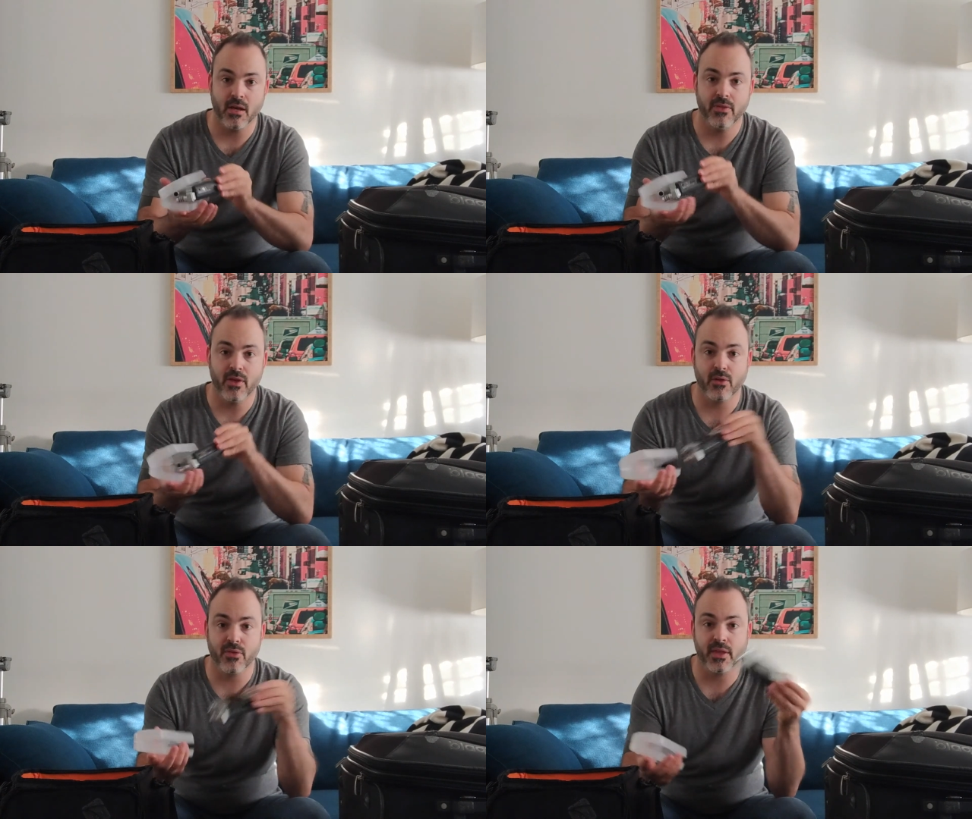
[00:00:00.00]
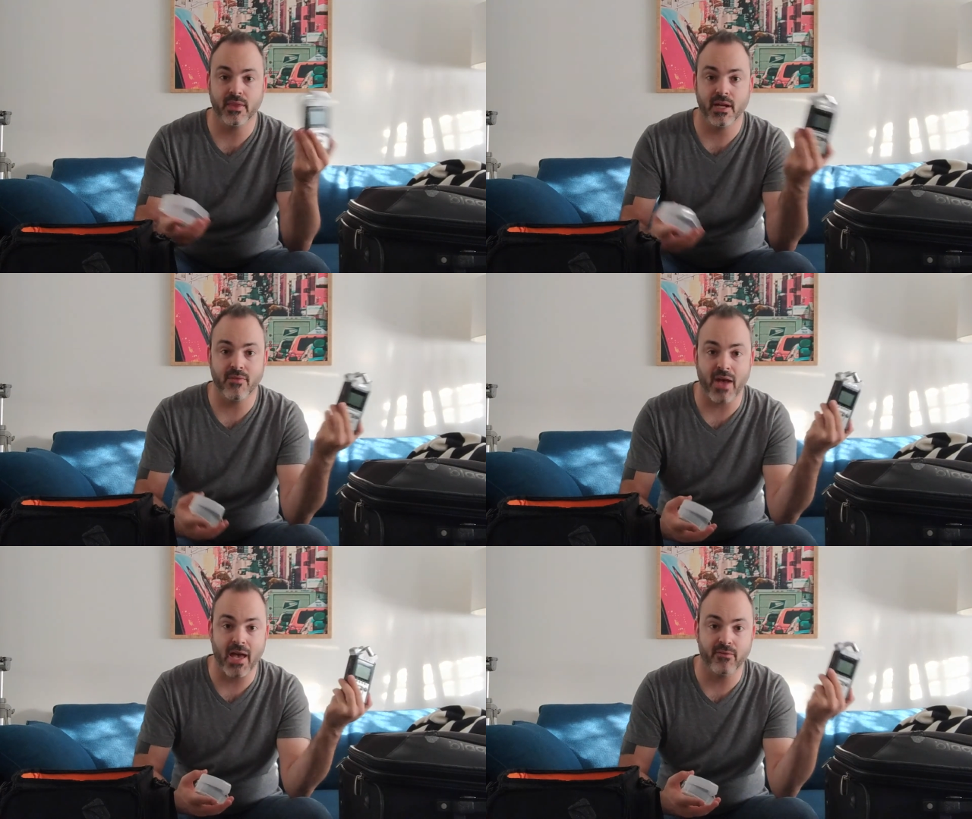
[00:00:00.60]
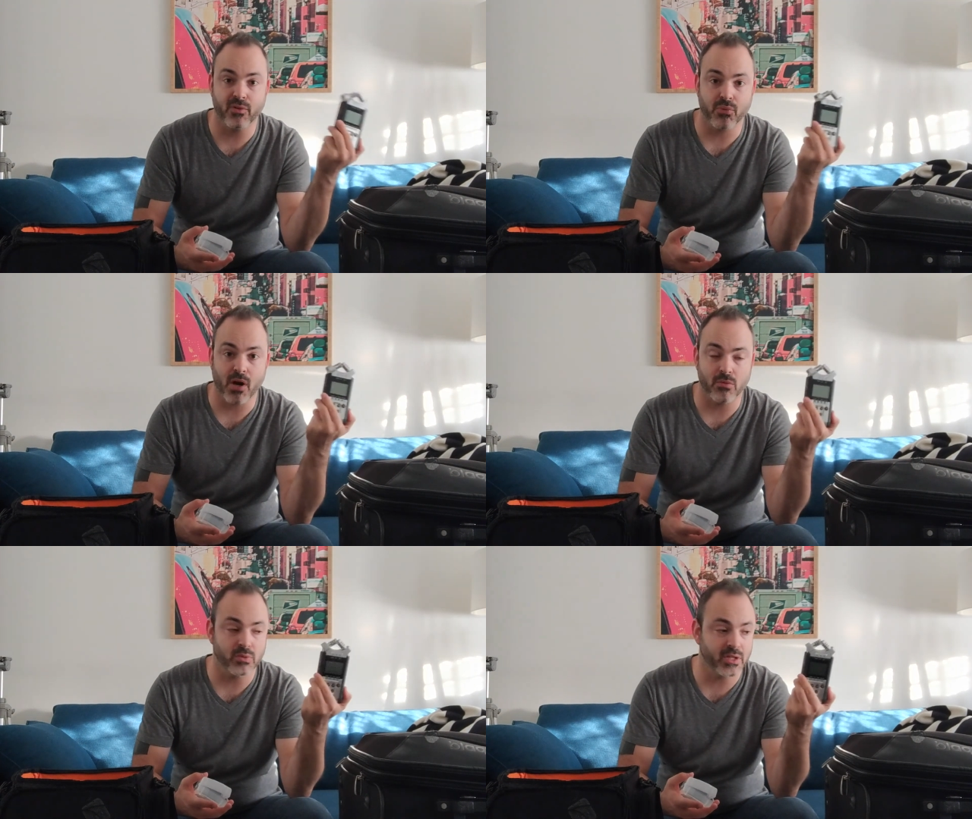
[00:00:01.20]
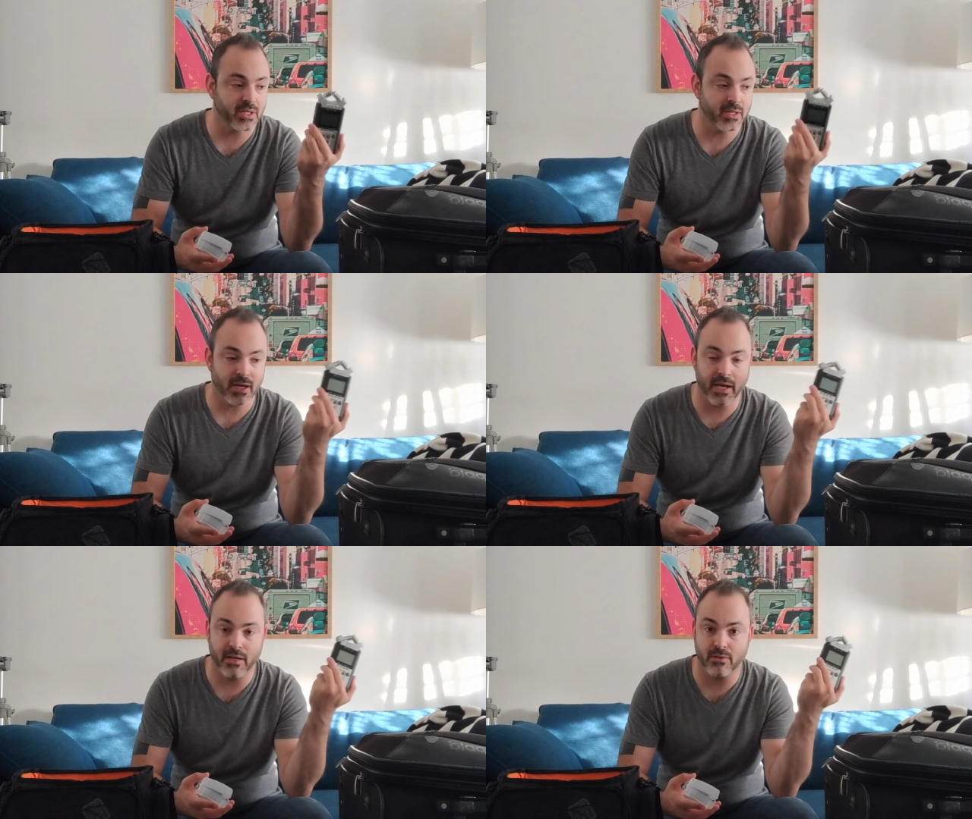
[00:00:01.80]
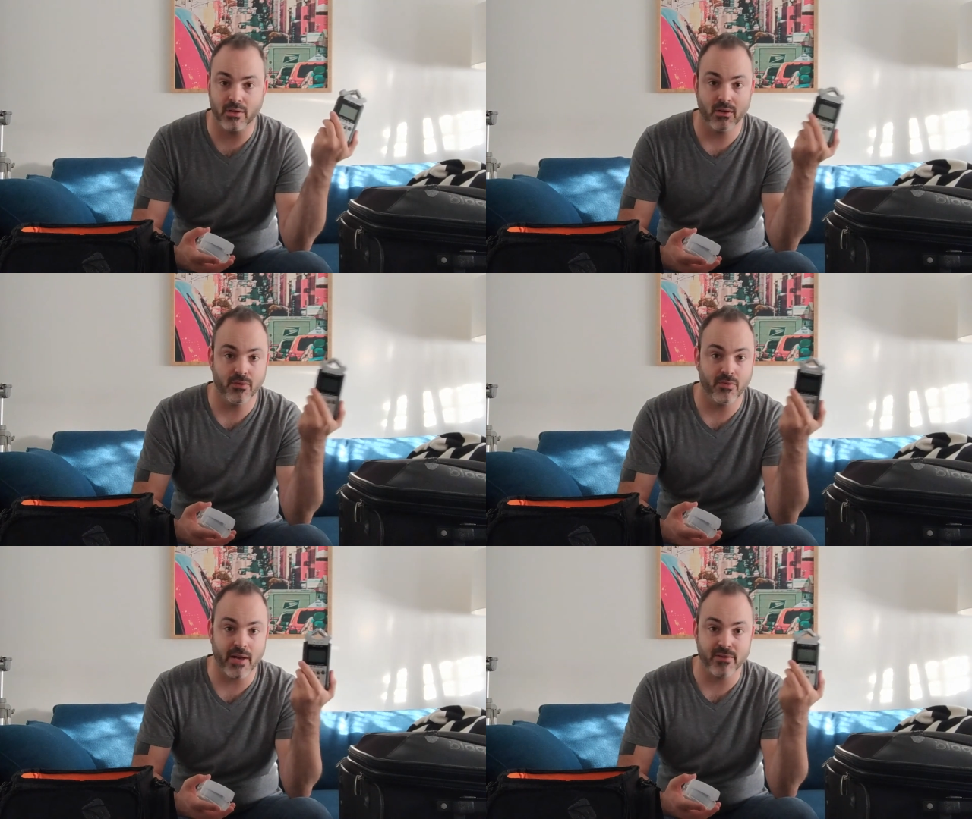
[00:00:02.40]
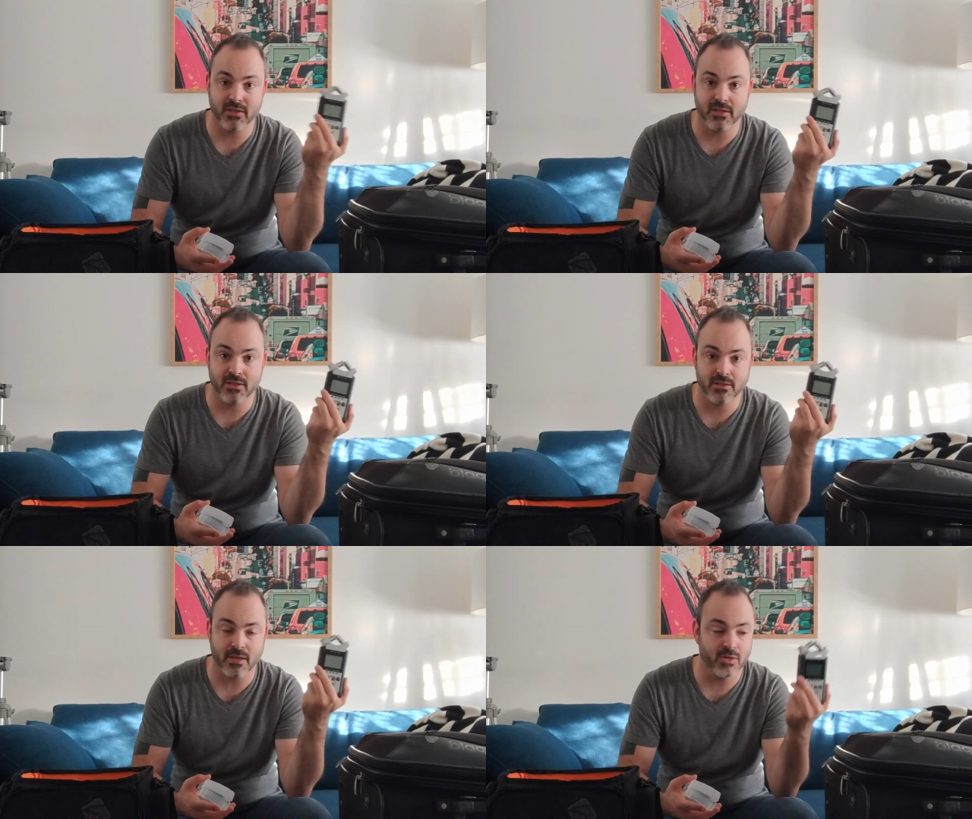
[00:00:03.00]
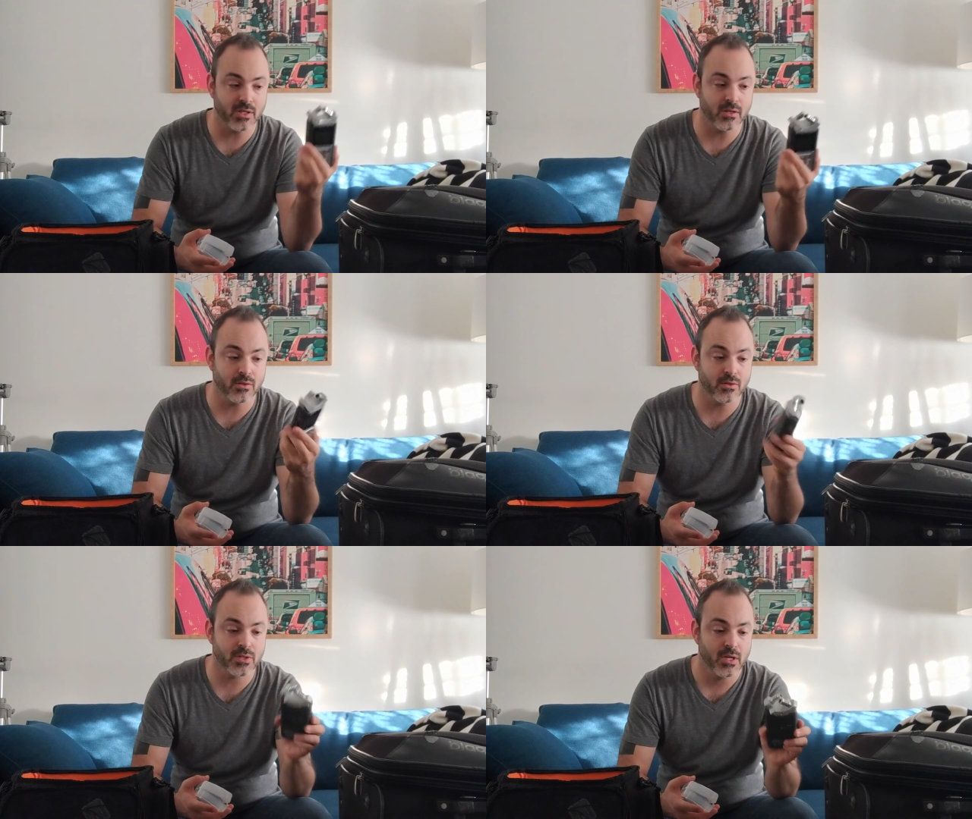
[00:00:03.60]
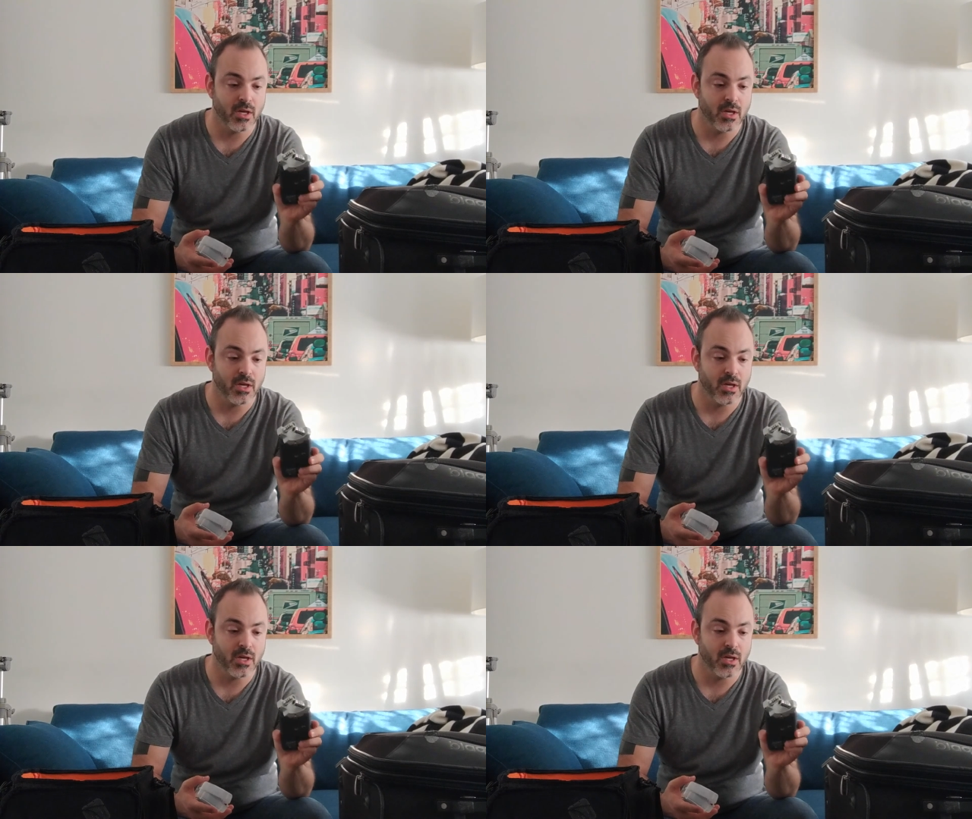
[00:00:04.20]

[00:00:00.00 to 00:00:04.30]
Another thing that I've had for probably, 5, 6, 7 years.